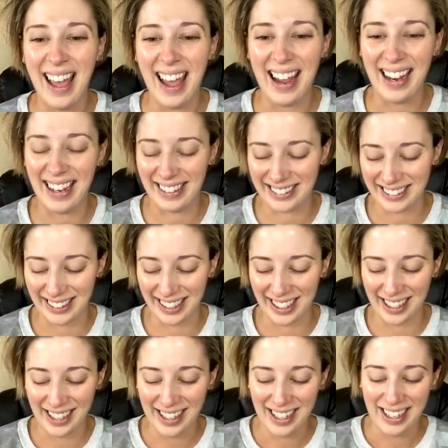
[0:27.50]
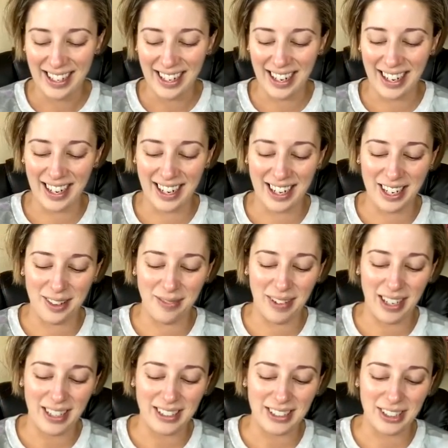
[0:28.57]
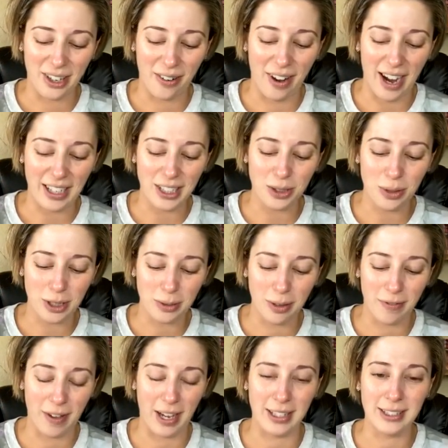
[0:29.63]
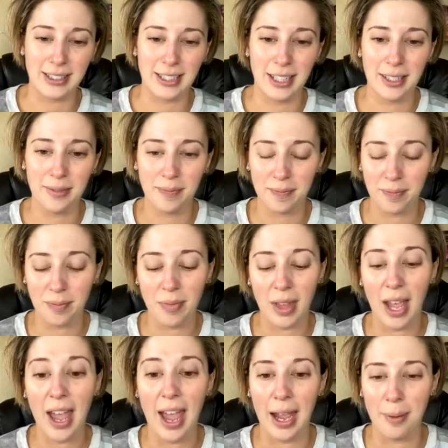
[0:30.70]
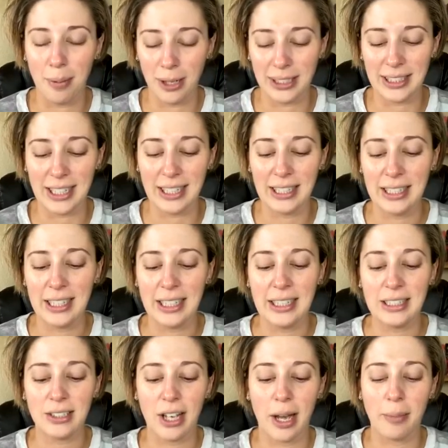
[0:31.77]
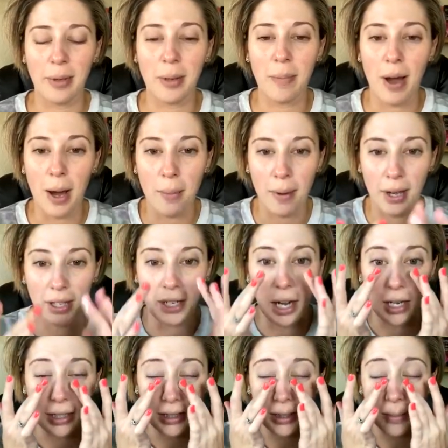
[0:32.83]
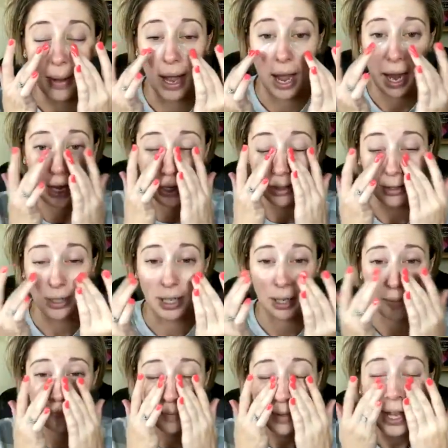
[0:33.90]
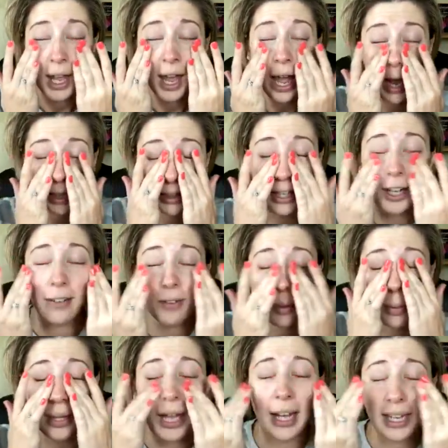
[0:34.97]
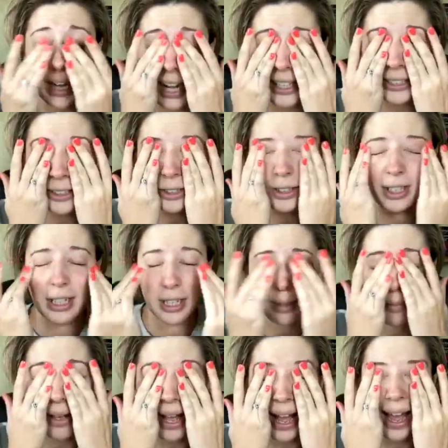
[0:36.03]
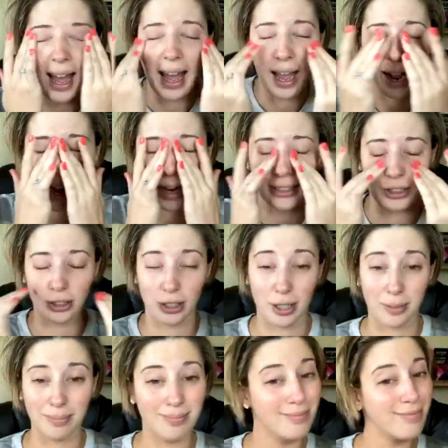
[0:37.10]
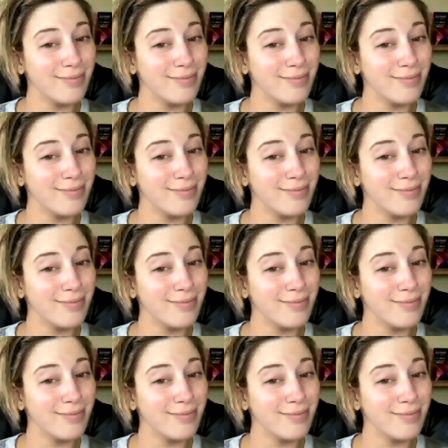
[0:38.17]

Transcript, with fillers: hey, Angela. Um, so I just washed my face. Hey, Brenda. So I'm going to pop on a sub eye cream. I love applying ice cream, ice cream,